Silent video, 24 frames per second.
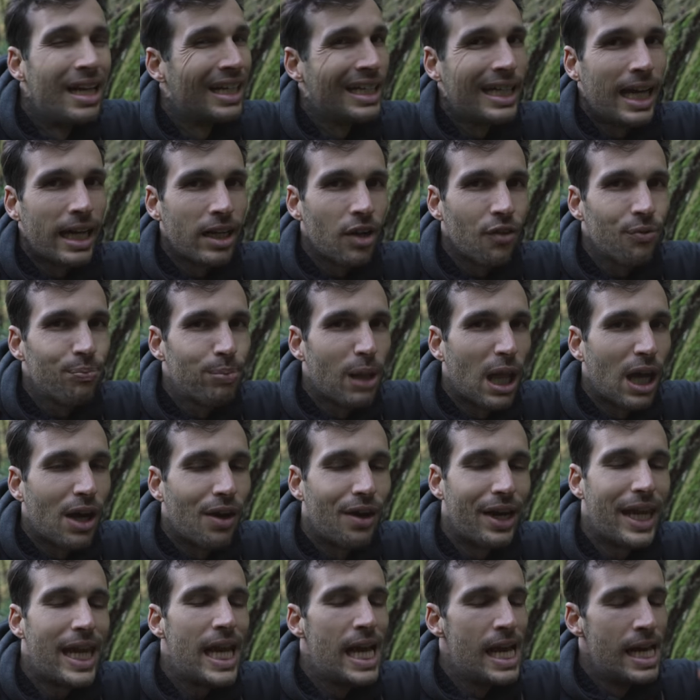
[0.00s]
kind of
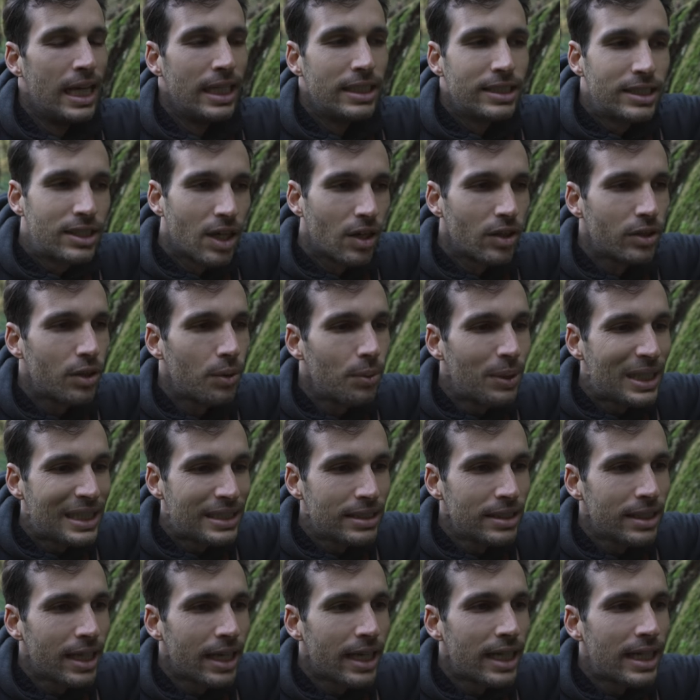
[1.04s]
blurry, so the
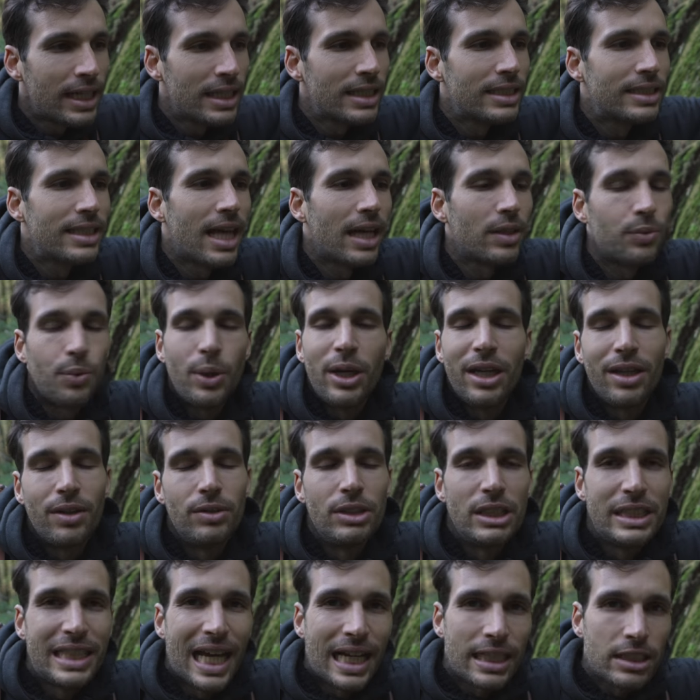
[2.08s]
reason is that when there
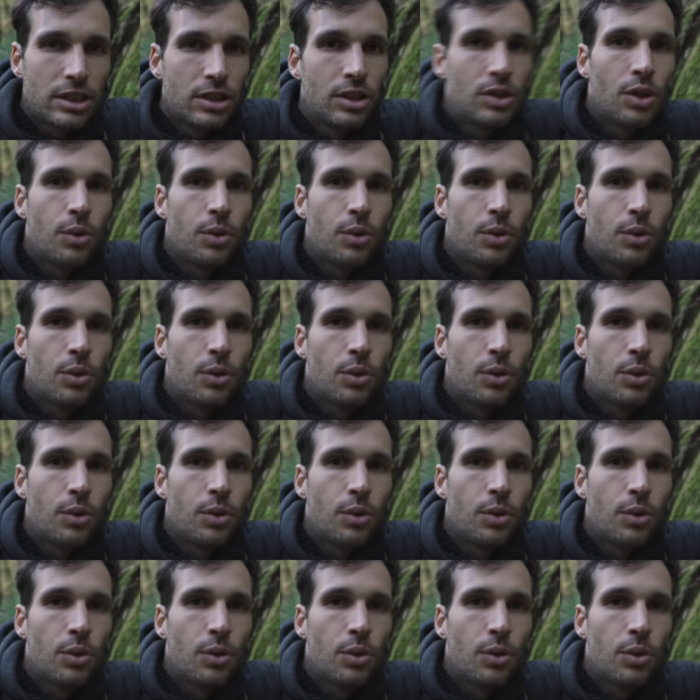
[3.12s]
is action,